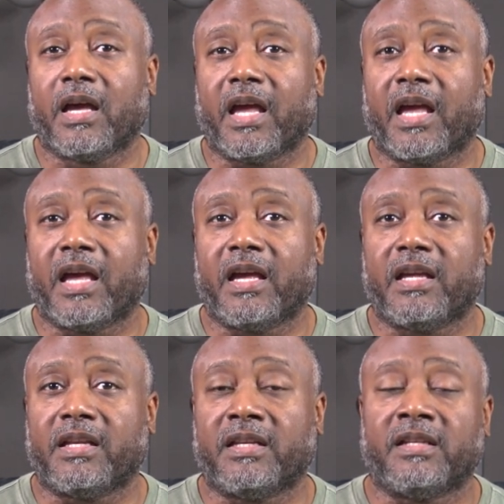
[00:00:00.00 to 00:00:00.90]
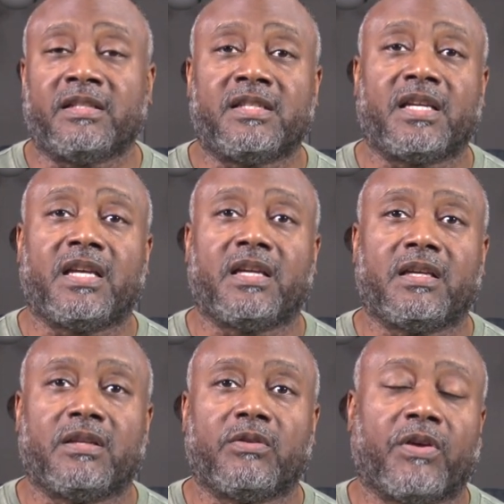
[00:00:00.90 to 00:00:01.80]
And
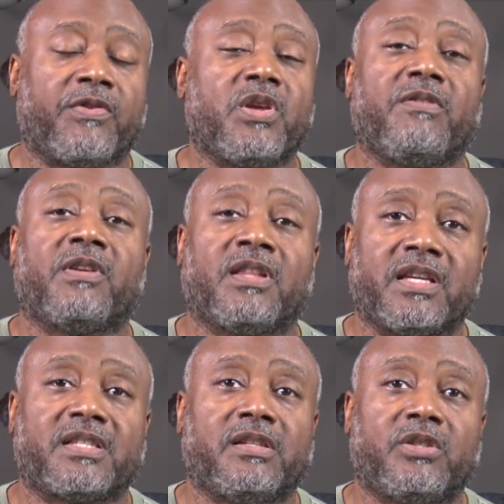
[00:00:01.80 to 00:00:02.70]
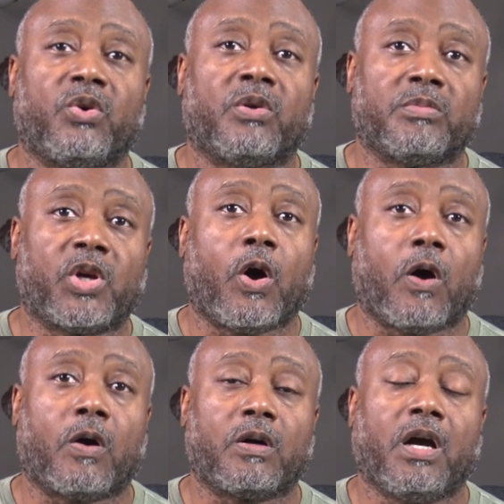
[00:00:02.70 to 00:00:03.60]
indeed, if you even listening to them
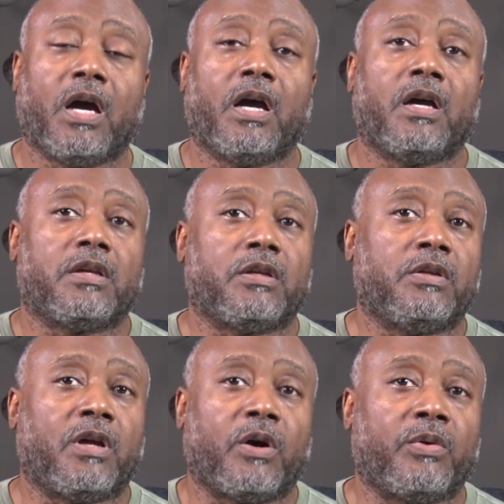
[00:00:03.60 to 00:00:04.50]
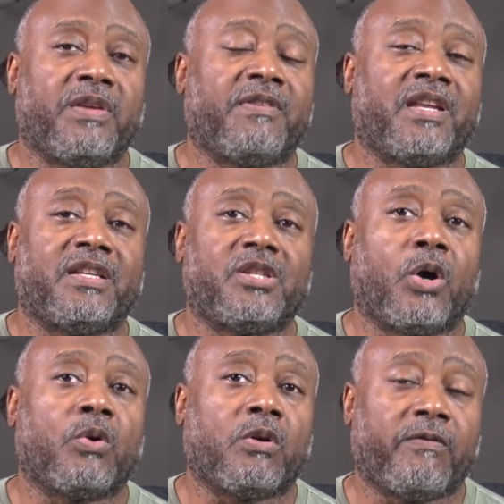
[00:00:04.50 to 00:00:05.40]
talk, you know, even their
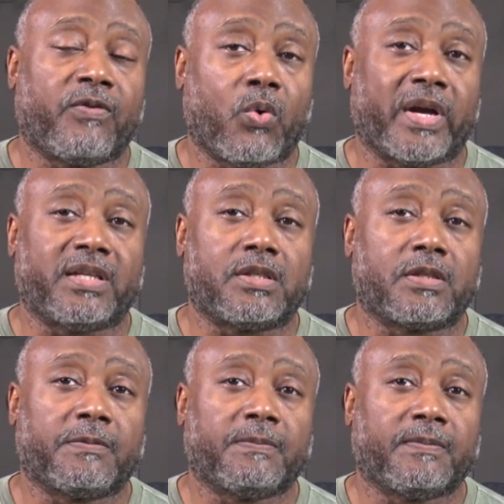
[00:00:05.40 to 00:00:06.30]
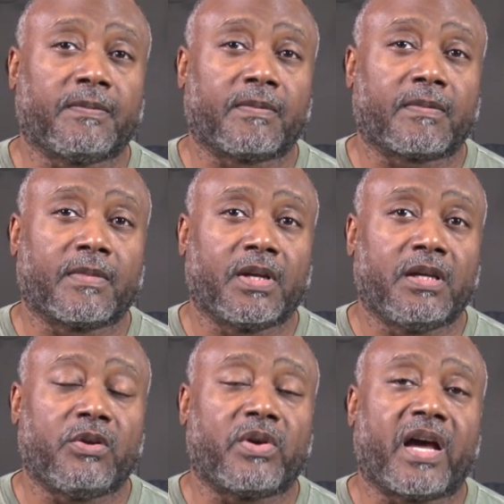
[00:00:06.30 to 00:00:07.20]
tone of voice
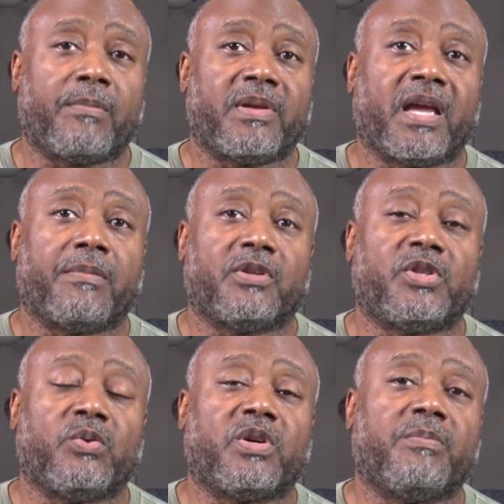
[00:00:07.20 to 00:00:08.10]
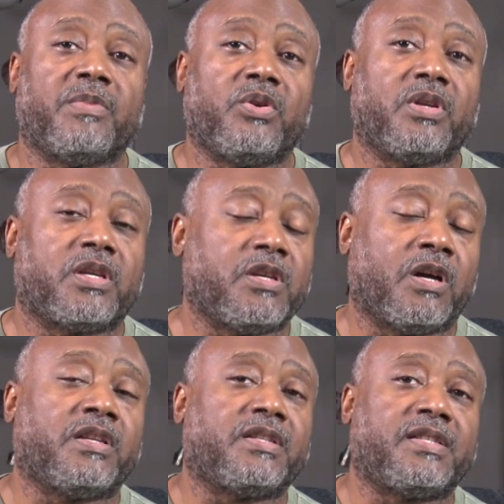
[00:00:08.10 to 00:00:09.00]
you got to be able to communicate,
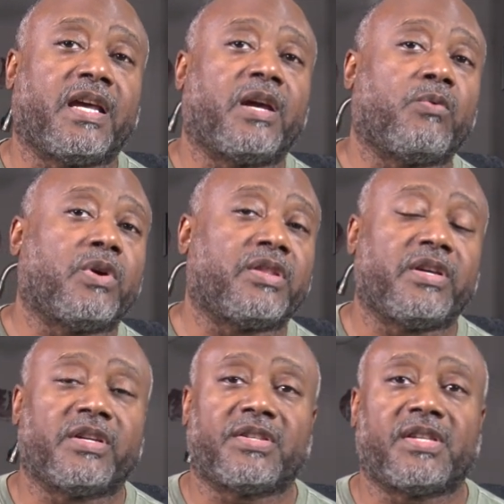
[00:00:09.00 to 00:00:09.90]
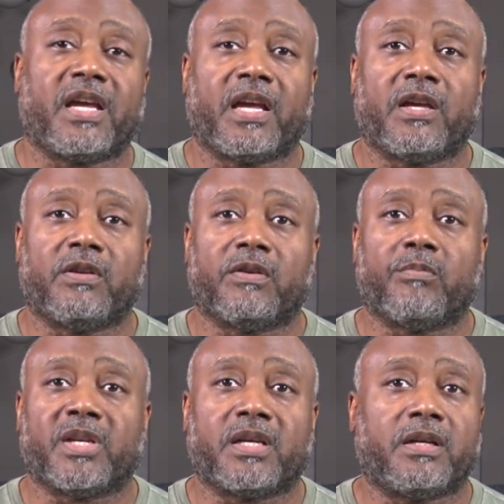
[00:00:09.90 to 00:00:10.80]
you understand what they're saying
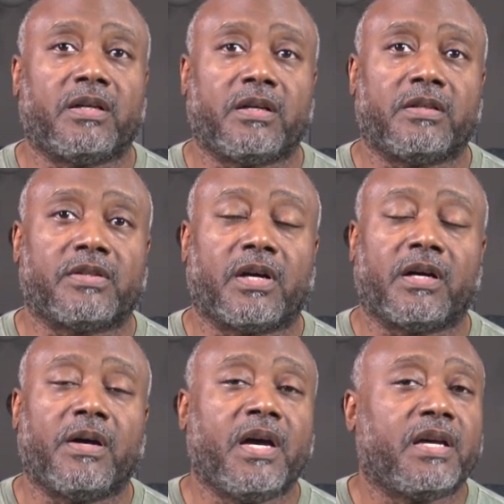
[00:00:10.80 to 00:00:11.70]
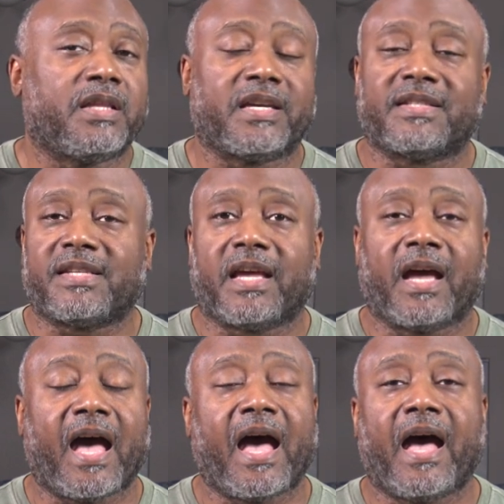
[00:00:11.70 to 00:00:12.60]
because uh, they can say
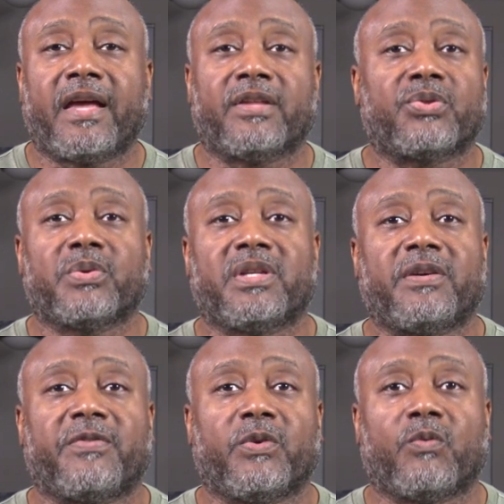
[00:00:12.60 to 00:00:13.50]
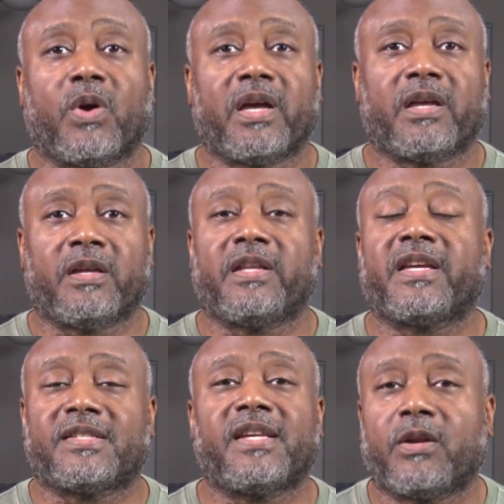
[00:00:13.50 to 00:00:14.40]
hi in three different ways. Eh, they
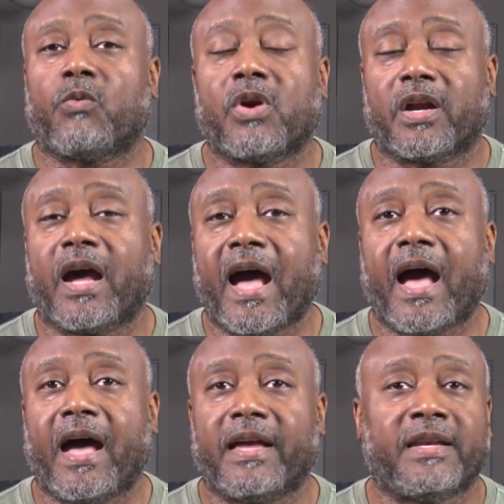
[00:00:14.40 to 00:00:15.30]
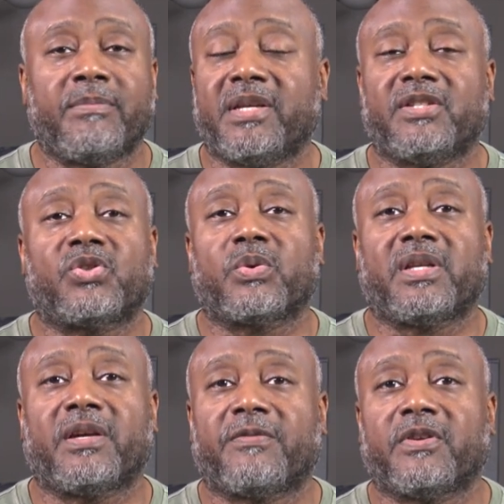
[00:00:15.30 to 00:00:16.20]
can say the word hi and it means
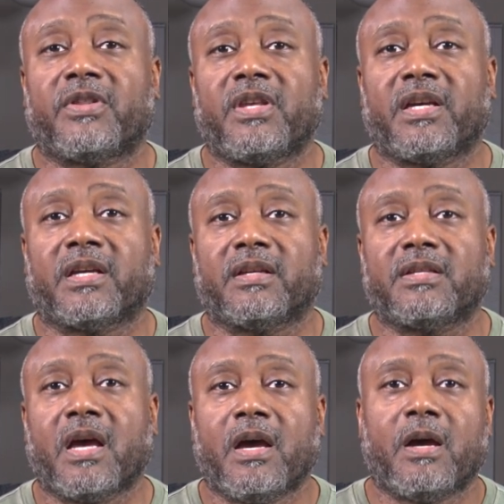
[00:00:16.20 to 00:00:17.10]
three different things.